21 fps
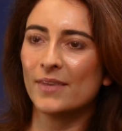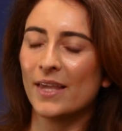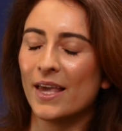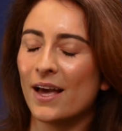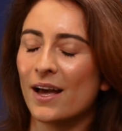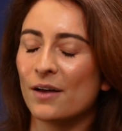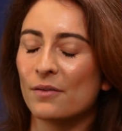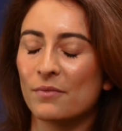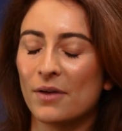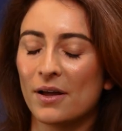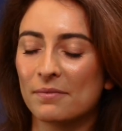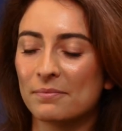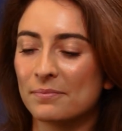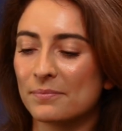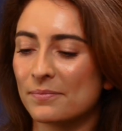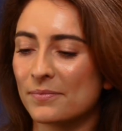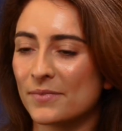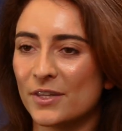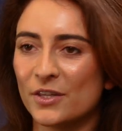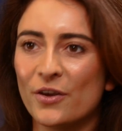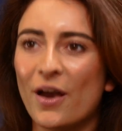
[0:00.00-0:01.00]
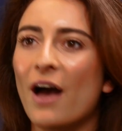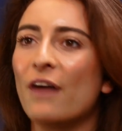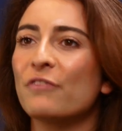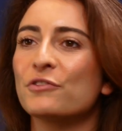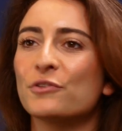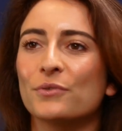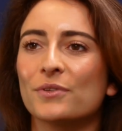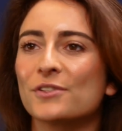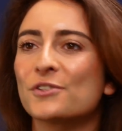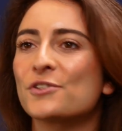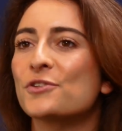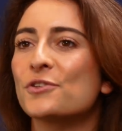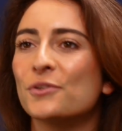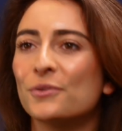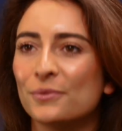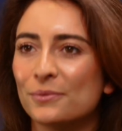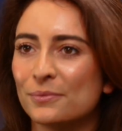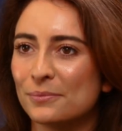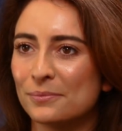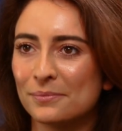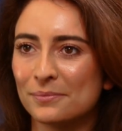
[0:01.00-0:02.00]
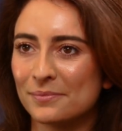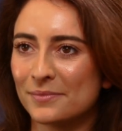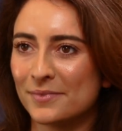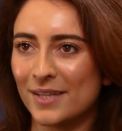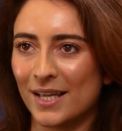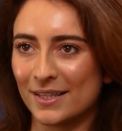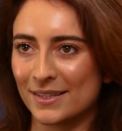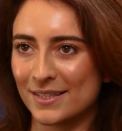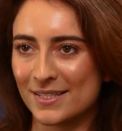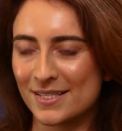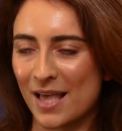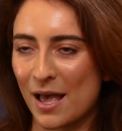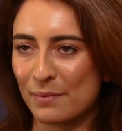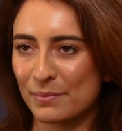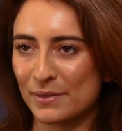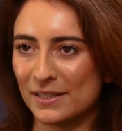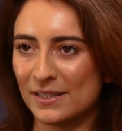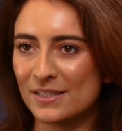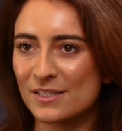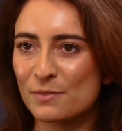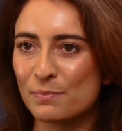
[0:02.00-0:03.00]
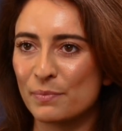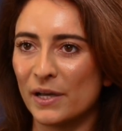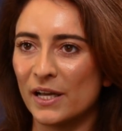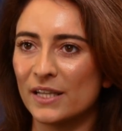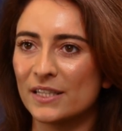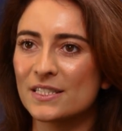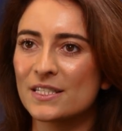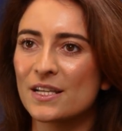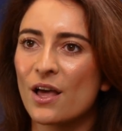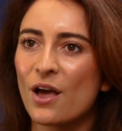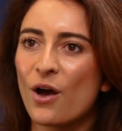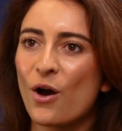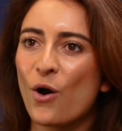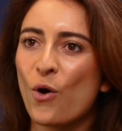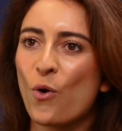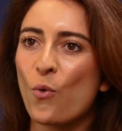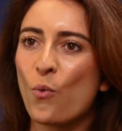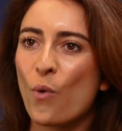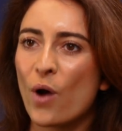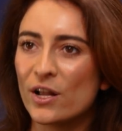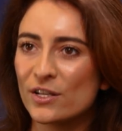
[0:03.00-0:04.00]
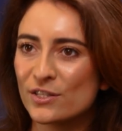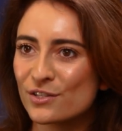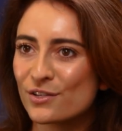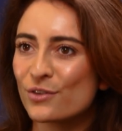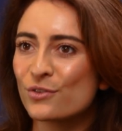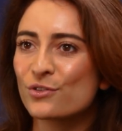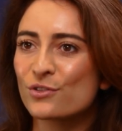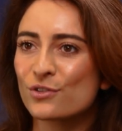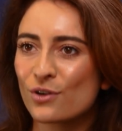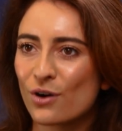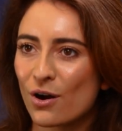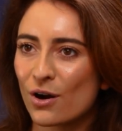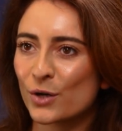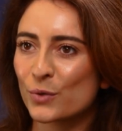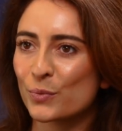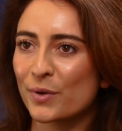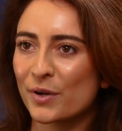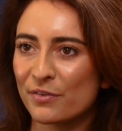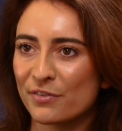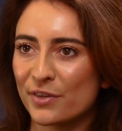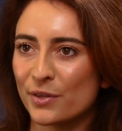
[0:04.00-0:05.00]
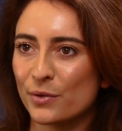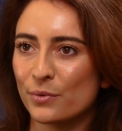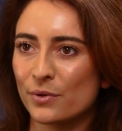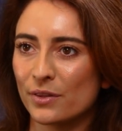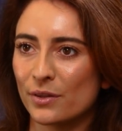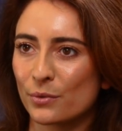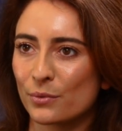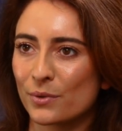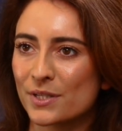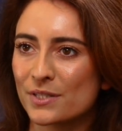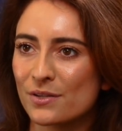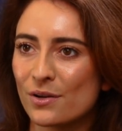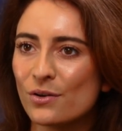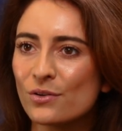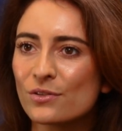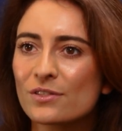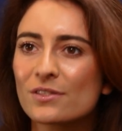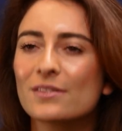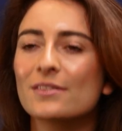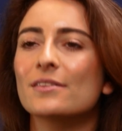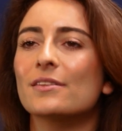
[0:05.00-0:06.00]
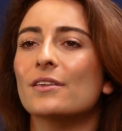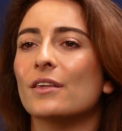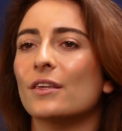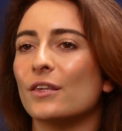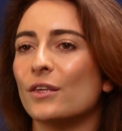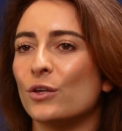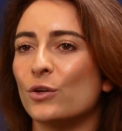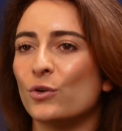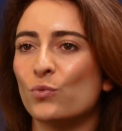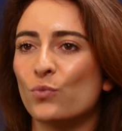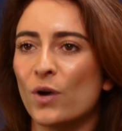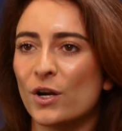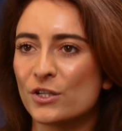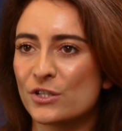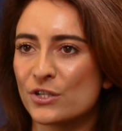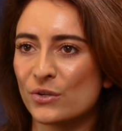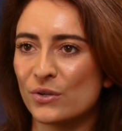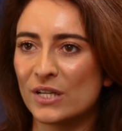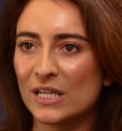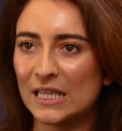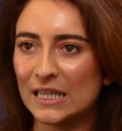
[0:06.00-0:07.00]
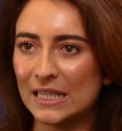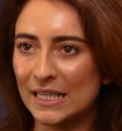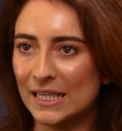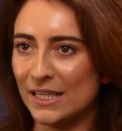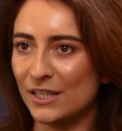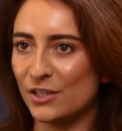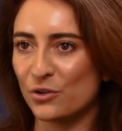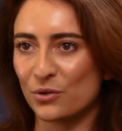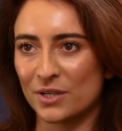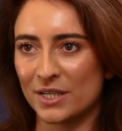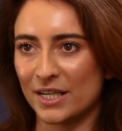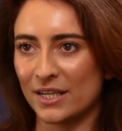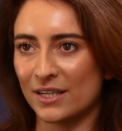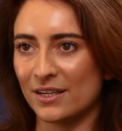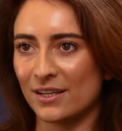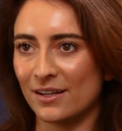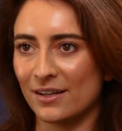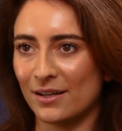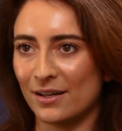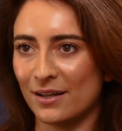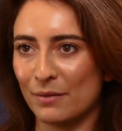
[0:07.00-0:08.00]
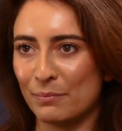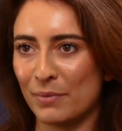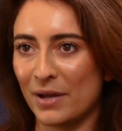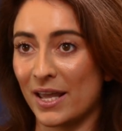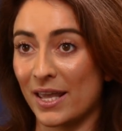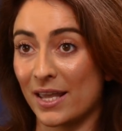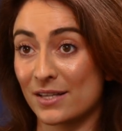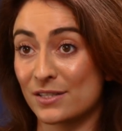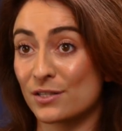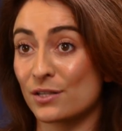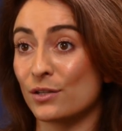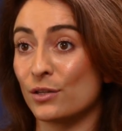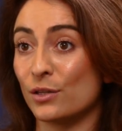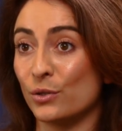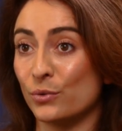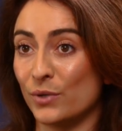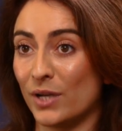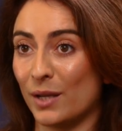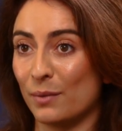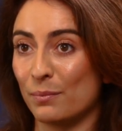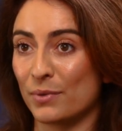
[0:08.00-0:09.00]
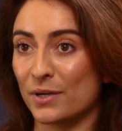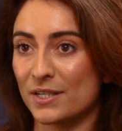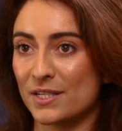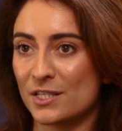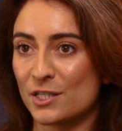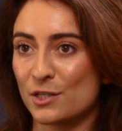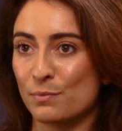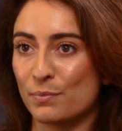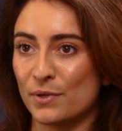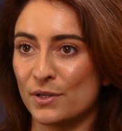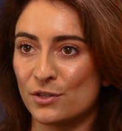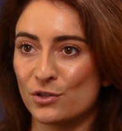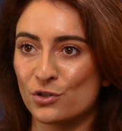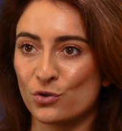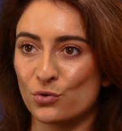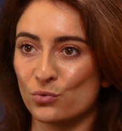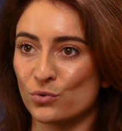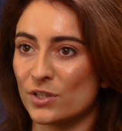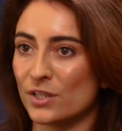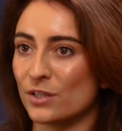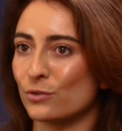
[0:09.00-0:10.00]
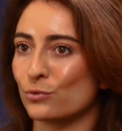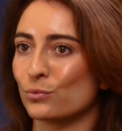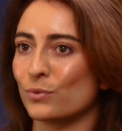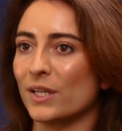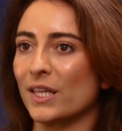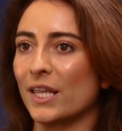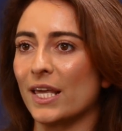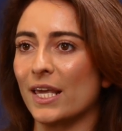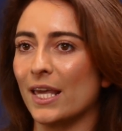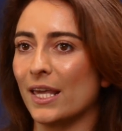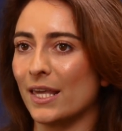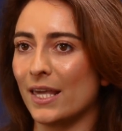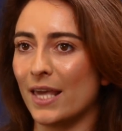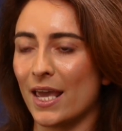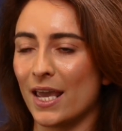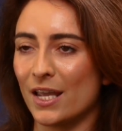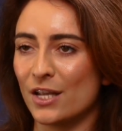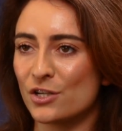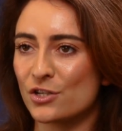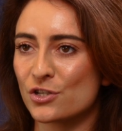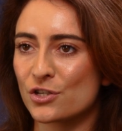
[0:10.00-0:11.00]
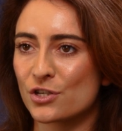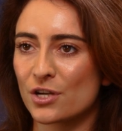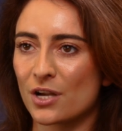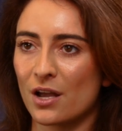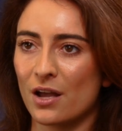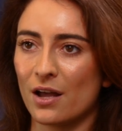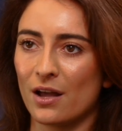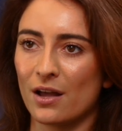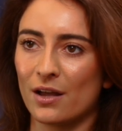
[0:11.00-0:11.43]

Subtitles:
Yeah, you have to assume that this happens. But once you start reviewing the results, you want to clean your data by excluding participants who didn't really engage.